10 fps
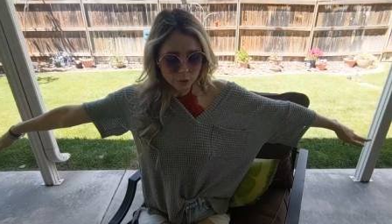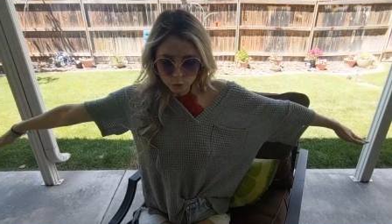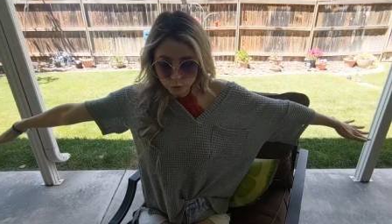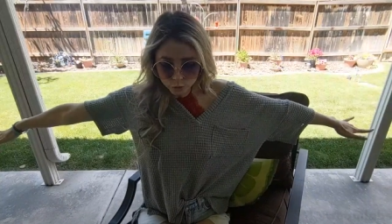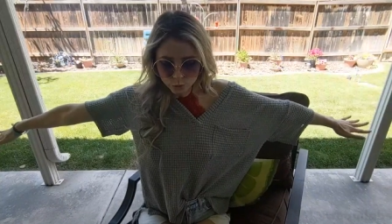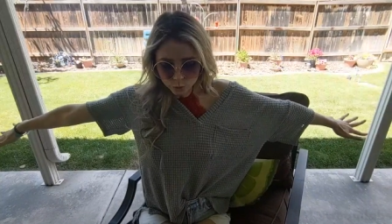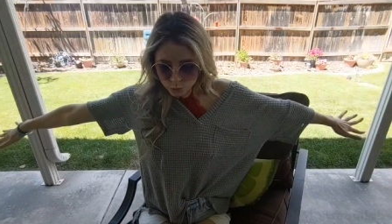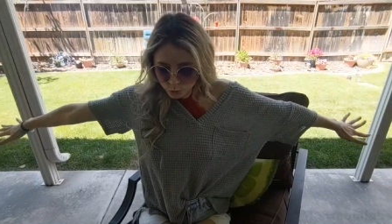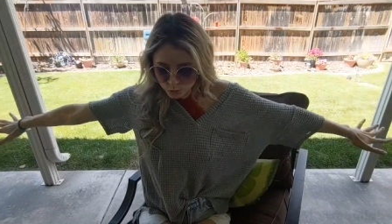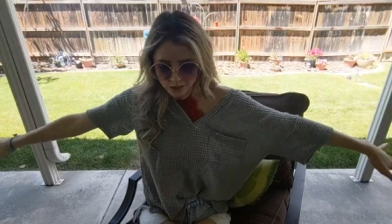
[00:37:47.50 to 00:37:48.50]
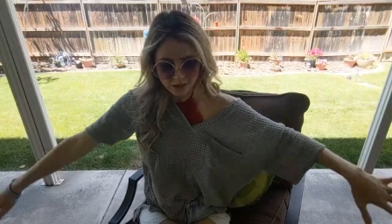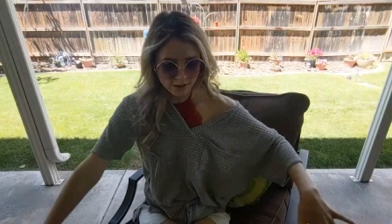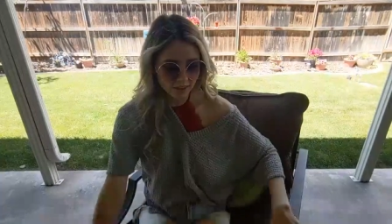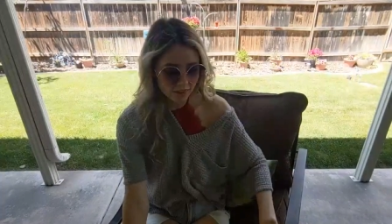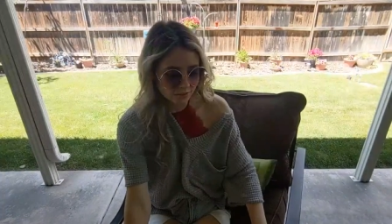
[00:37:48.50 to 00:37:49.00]

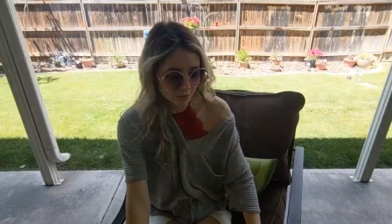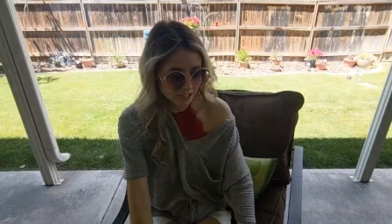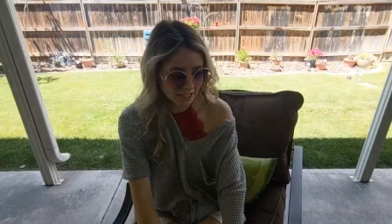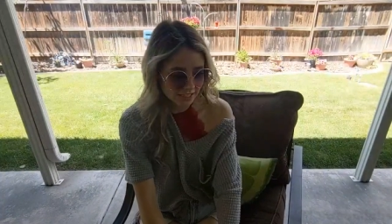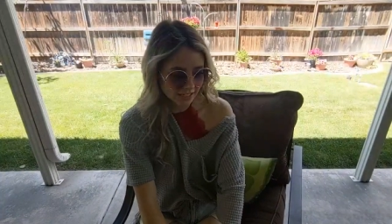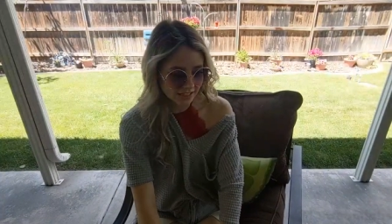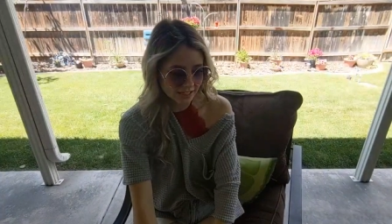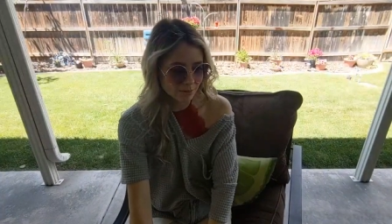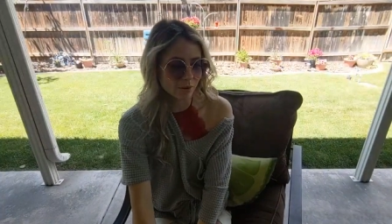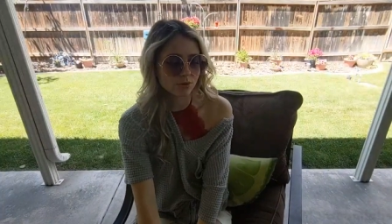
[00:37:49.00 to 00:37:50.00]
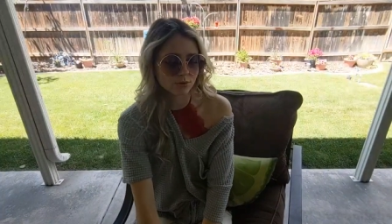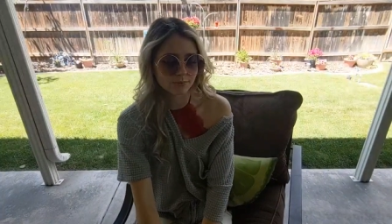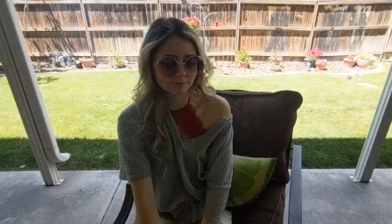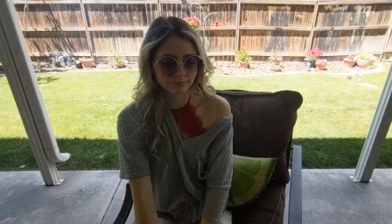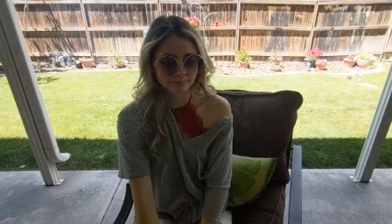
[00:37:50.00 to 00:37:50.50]
the, the Fortnite dance T pose.